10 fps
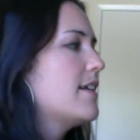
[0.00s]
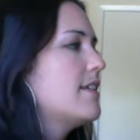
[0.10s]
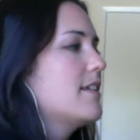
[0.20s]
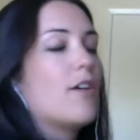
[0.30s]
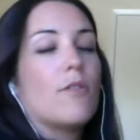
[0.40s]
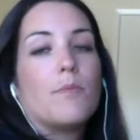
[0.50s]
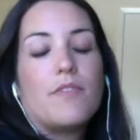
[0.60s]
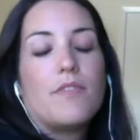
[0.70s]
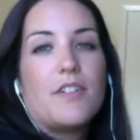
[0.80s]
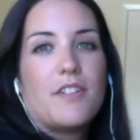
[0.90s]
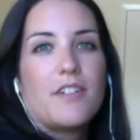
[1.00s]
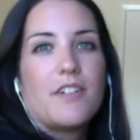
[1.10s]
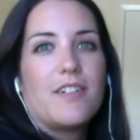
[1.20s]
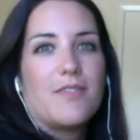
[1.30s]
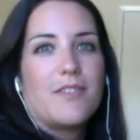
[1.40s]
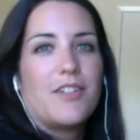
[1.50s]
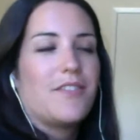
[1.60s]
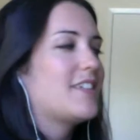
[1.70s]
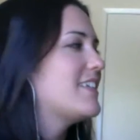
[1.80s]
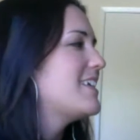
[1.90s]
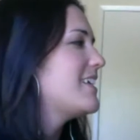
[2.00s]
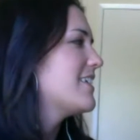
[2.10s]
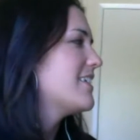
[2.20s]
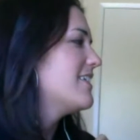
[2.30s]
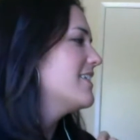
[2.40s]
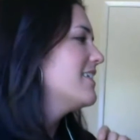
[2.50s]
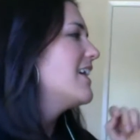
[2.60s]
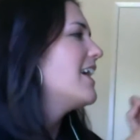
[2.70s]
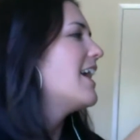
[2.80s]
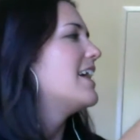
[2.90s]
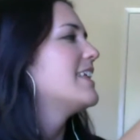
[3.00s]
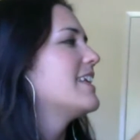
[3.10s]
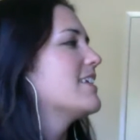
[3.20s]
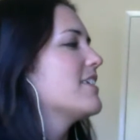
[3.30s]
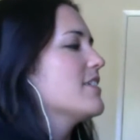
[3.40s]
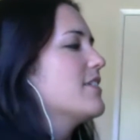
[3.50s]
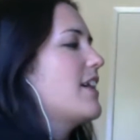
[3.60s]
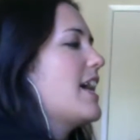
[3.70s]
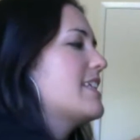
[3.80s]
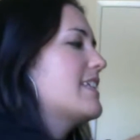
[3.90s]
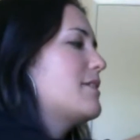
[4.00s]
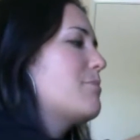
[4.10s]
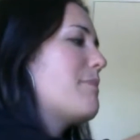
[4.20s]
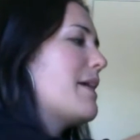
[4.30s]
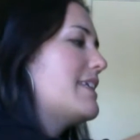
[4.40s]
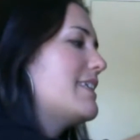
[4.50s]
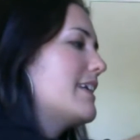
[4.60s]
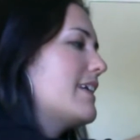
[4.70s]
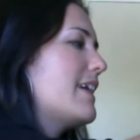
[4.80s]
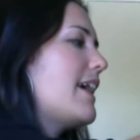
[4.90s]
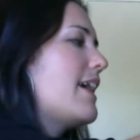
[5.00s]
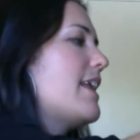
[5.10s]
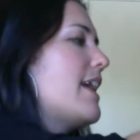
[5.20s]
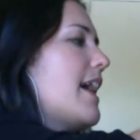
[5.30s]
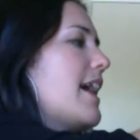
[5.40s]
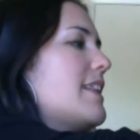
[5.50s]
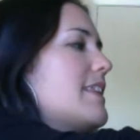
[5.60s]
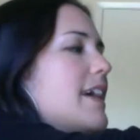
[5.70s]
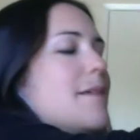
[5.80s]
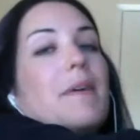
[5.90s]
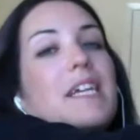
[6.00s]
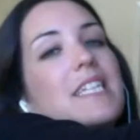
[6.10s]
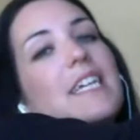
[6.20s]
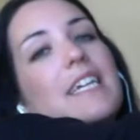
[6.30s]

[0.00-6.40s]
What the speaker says: home diffuser, which you've seen here, and then it also has this basic kit, and that basic kit